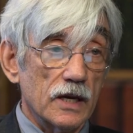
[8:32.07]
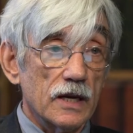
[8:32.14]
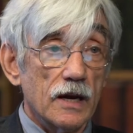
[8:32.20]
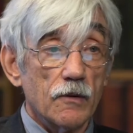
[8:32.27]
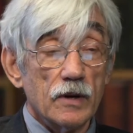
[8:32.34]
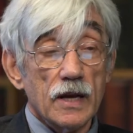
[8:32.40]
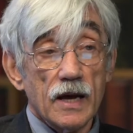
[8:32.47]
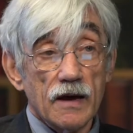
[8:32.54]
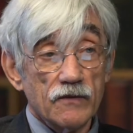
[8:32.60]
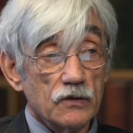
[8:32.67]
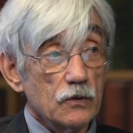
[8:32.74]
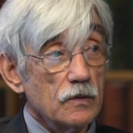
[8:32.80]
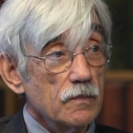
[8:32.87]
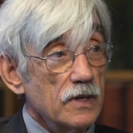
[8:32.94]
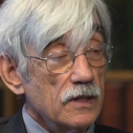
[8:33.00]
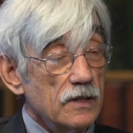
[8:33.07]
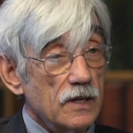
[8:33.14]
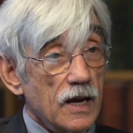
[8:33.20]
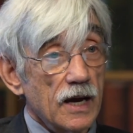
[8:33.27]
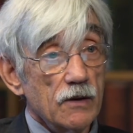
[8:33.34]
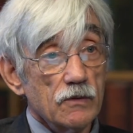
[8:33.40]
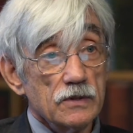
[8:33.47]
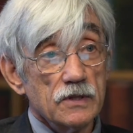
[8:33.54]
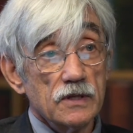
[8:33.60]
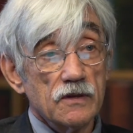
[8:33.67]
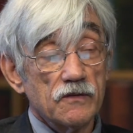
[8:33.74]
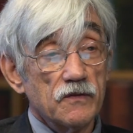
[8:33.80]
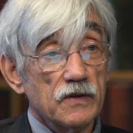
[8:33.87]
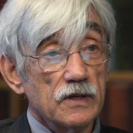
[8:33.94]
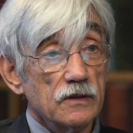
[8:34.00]
And I would have to admit that I was in
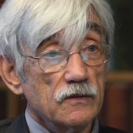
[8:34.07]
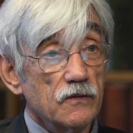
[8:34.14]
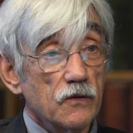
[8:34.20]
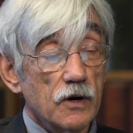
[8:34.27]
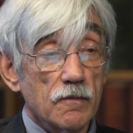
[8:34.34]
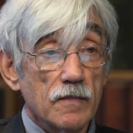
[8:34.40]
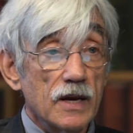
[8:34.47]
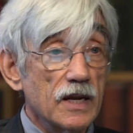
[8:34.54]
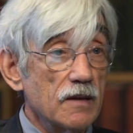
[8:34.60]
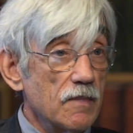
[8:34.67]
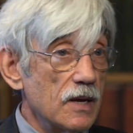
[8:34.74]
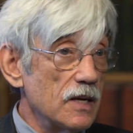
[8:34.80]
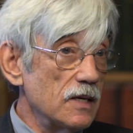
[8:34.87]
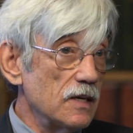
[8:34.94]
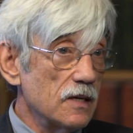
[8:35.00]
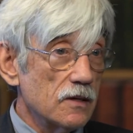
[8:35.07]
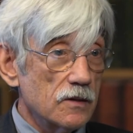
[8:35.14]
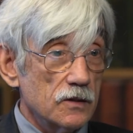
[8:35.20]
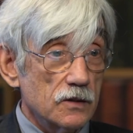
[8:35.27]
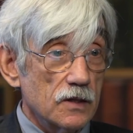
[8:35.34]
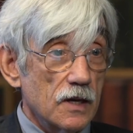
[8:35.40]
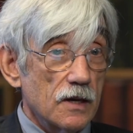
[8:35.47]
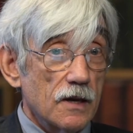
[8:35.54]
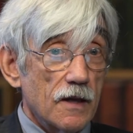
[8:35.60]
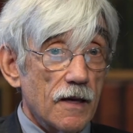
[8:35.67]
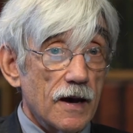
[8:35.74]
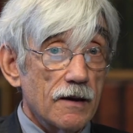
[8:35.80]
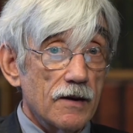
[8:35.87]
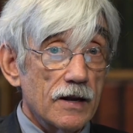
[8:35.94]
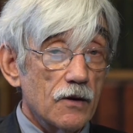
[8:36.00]
the field for many, many years,
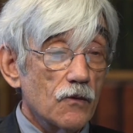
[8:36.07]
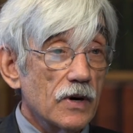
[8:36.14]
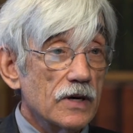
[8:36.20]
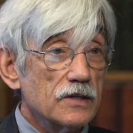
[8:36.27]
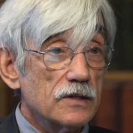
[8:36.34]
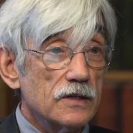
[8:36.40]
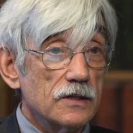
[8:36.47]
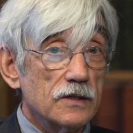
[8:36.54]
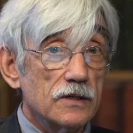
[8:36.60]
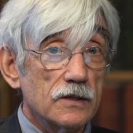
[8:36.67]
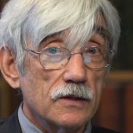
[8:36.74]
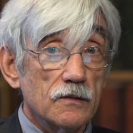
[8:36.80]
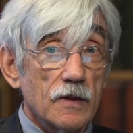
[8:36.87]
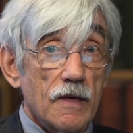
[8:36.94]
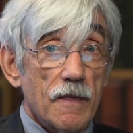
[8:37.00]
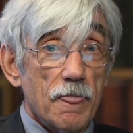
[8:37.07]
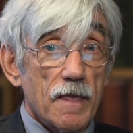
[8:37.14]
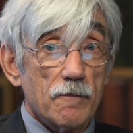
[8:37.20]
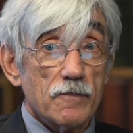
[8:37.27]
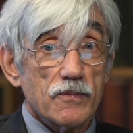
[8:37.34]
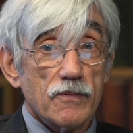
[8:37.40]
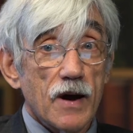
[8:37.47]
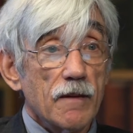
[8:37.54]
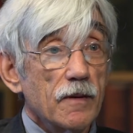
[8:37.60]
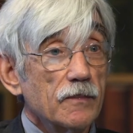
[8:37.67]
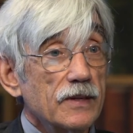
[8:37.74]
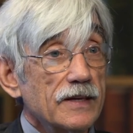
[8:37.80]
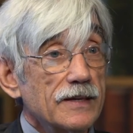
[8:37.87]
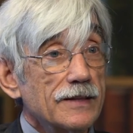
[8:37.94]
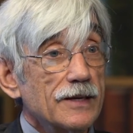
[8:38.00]
and it wasn't until
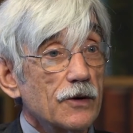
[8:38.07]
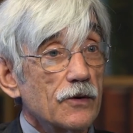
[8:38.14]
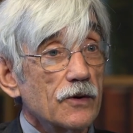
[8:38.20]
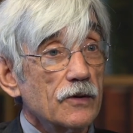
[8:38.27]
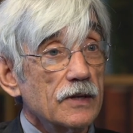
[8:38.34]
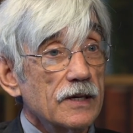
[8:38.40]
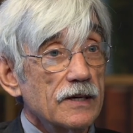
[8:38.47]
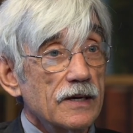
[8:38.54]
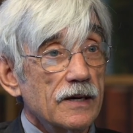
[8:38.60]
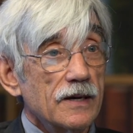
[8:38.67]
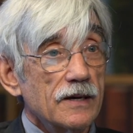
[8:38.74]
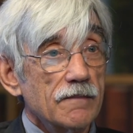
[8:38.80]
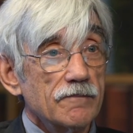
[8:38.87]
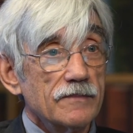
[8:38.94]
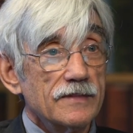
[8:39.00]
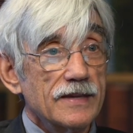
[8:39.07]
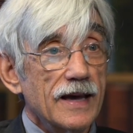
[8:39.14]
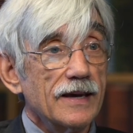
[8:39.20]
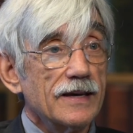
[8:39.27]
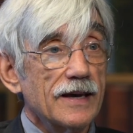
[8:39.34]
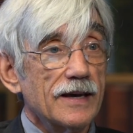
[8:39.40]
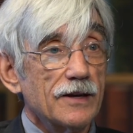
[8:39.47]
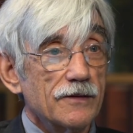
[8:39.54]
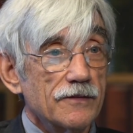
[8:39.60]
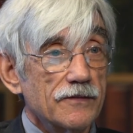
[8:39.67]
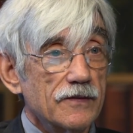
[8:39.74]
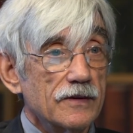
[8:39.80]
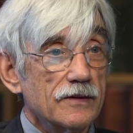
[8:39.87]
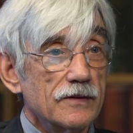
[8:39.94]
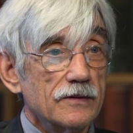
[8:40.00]
probably in the early decade of
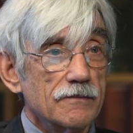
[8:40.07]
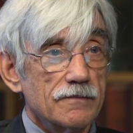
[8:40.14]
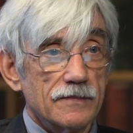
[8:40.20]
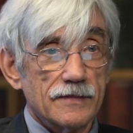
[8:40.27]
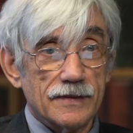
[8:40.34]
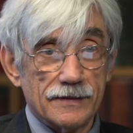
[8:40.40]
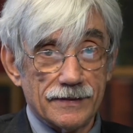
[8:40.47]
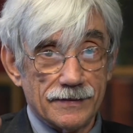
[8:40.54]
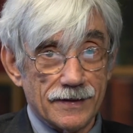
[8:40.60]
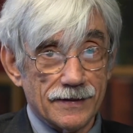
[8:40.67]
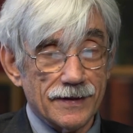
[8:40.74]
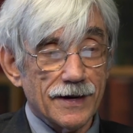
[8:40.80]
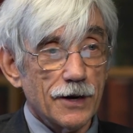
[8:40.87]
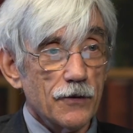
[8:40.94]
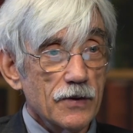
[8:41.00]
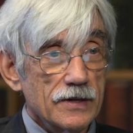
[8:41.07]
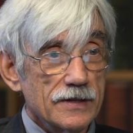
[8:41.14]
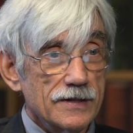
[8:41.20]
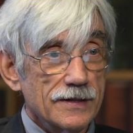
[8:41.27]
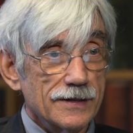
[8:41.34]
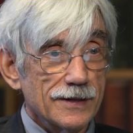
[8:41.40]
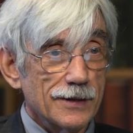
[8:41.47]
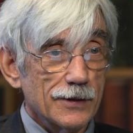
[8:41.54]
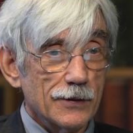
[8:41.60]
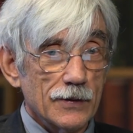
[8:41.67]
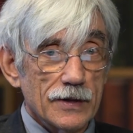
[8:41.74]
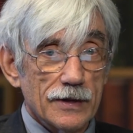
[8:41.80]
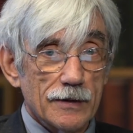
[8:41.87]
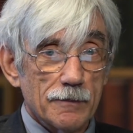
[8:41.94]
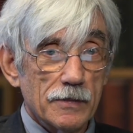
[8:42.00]
the current
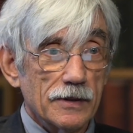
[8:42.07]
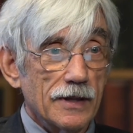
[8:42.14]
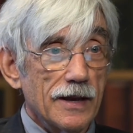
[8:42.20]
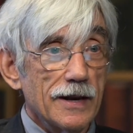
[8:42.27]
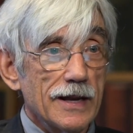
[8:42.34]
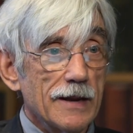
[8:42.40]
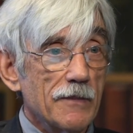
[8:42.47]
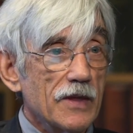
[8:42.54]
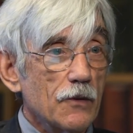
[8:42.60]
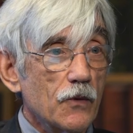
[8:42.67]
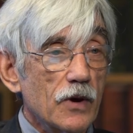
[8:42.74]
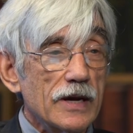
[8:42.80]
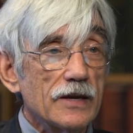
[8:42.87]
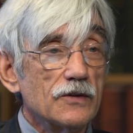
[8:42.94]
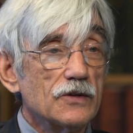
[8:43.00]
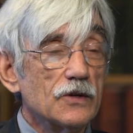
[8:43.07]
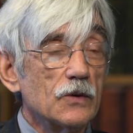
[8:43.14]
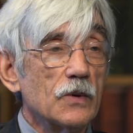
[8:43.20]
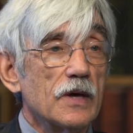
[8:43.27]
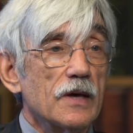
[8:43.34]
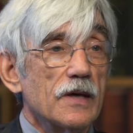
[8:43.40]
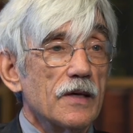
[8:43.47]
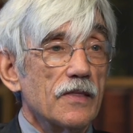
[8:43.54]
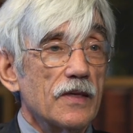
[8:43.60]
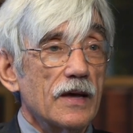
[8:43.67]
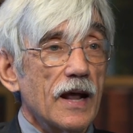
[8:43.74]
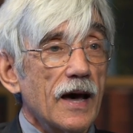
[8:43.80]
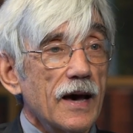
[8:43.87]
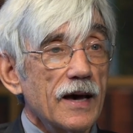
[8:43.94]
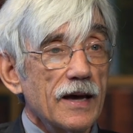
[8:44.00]
millennium that we're into that
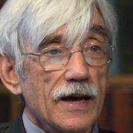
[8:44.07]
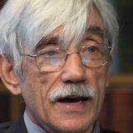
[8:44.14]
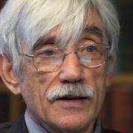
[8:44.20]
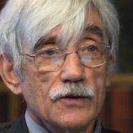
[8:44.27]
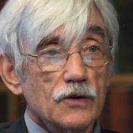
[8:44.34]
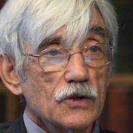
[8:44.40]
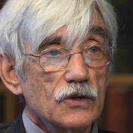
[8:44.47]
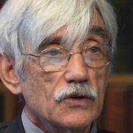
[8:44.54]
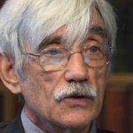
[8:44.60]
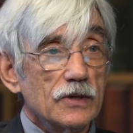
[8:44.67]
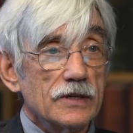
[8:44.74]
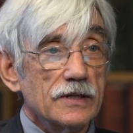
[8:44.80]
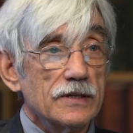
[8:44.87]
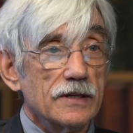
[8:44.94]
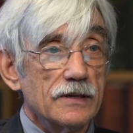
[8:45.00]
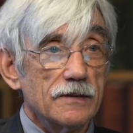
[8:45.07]
I understood